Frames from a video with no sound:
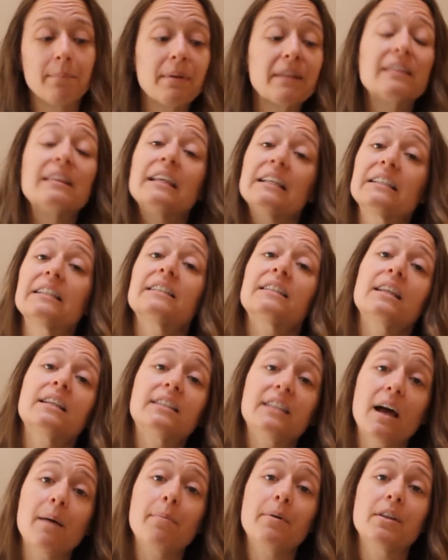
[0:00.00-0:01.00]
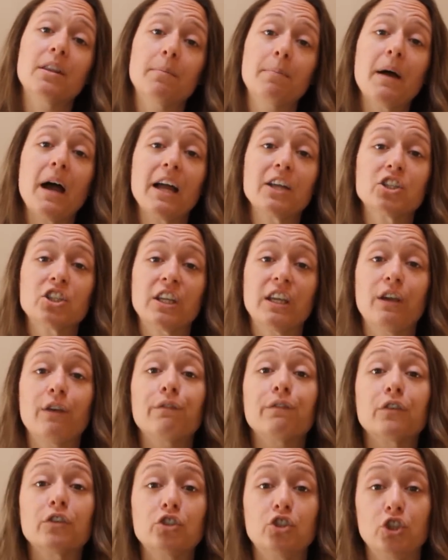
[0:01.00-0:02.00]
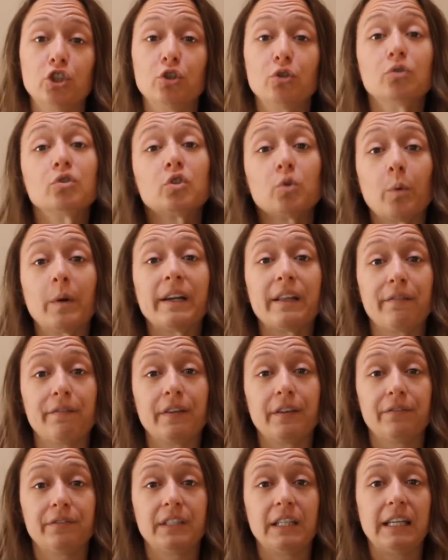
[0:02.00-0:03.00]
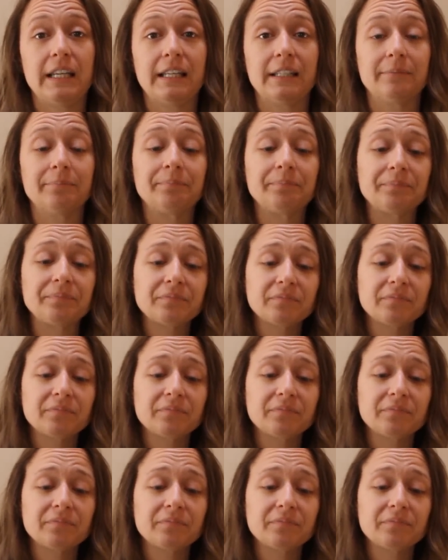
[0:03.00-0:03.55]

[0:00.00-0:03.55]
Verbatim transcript: but this is the Double the Posh kit for June 2015.